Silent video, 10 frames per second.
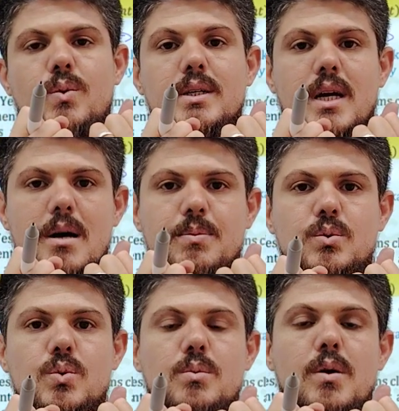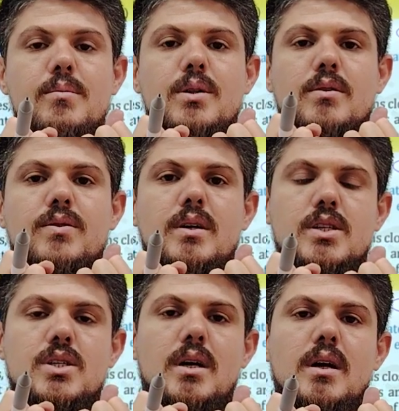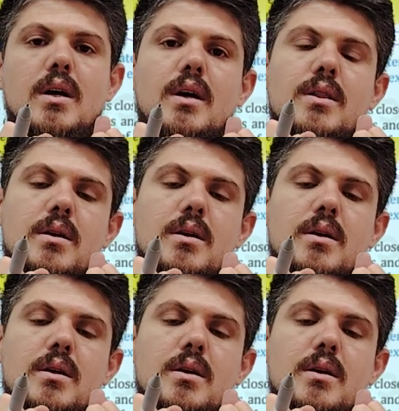what happened to the moment of inertia?